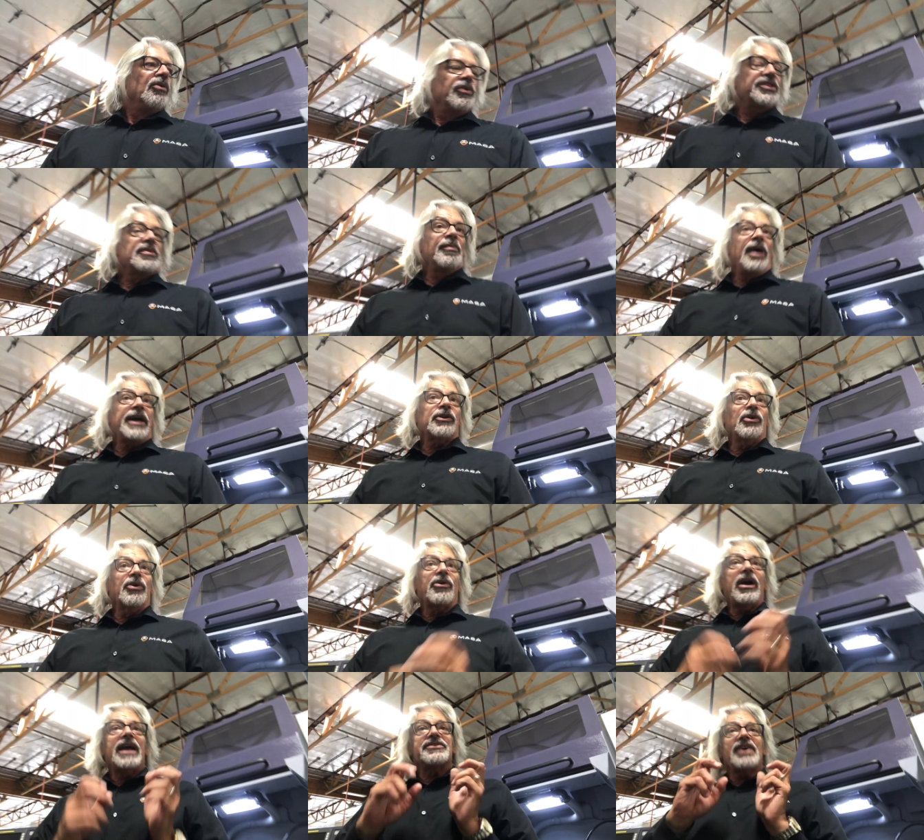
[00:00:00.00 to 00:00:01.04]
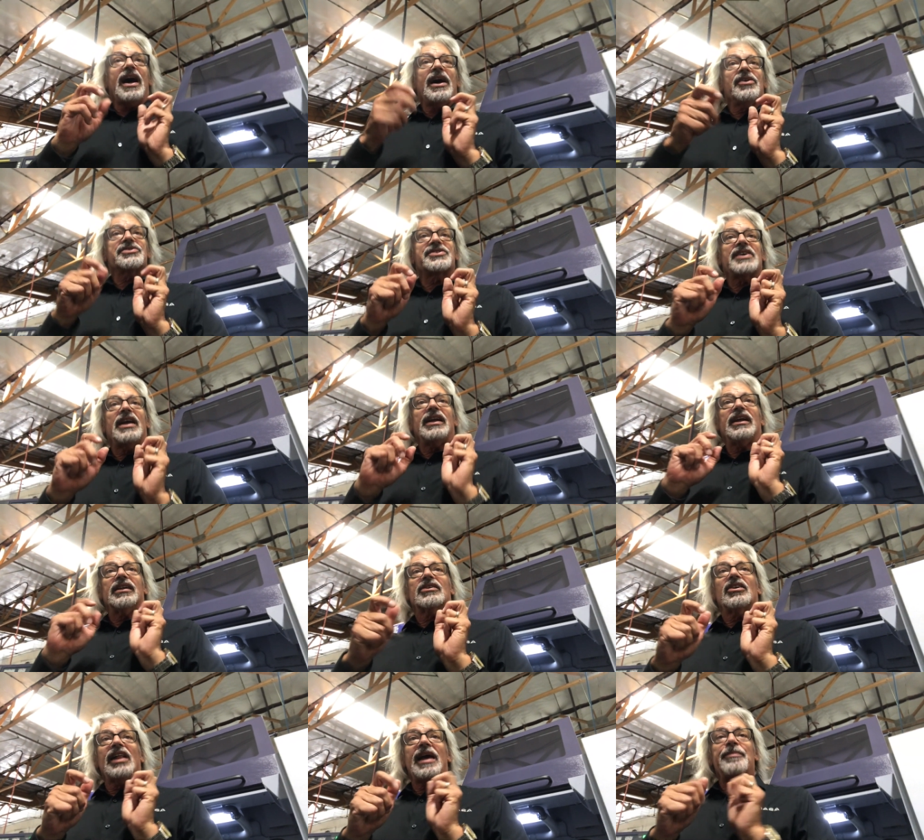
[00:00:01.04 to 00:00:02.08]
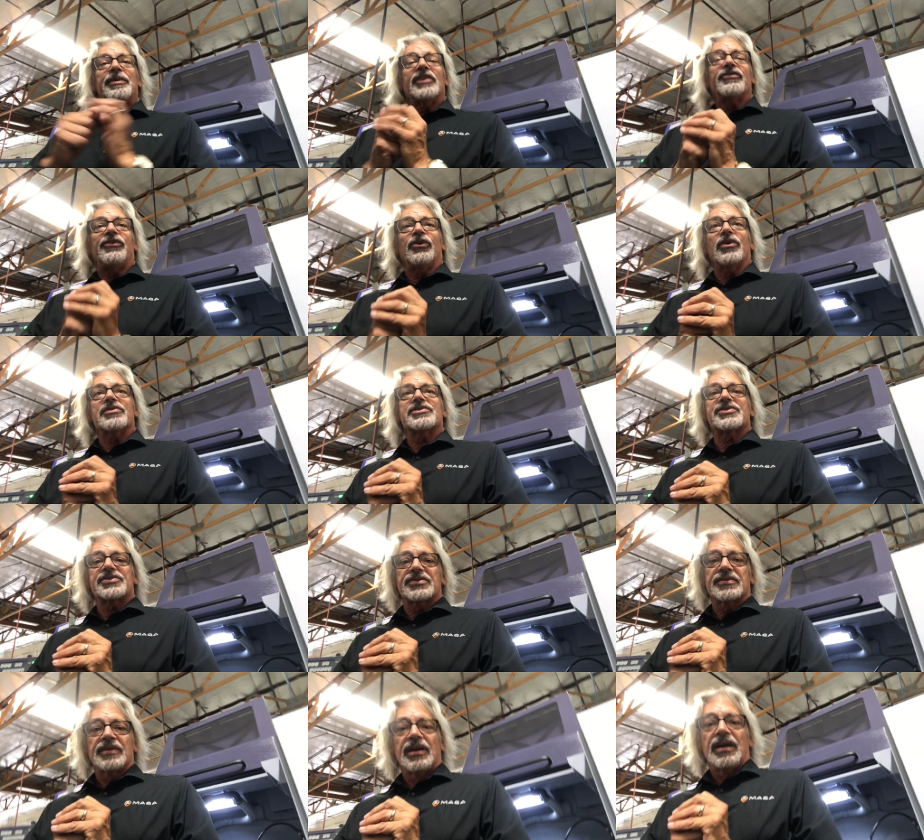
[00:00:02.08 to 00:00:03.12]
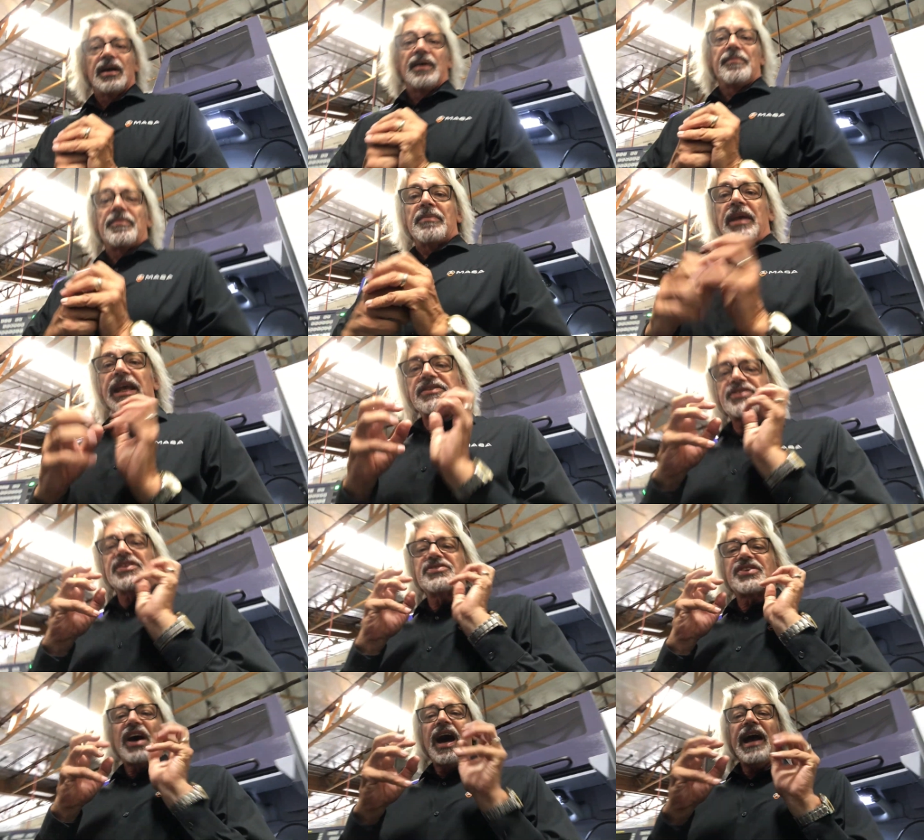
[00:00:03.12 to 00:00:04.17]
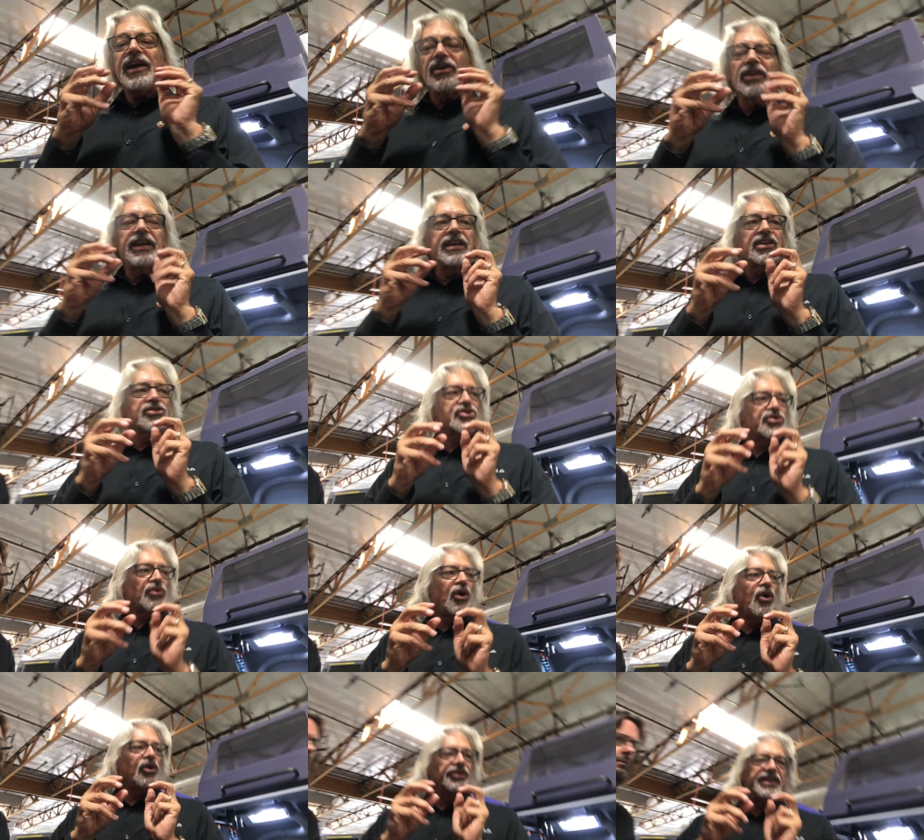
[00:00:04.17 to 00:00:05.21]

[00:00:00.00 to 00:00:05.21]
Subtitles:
With the micrograd dial setting and clamping force, it's entirely controlled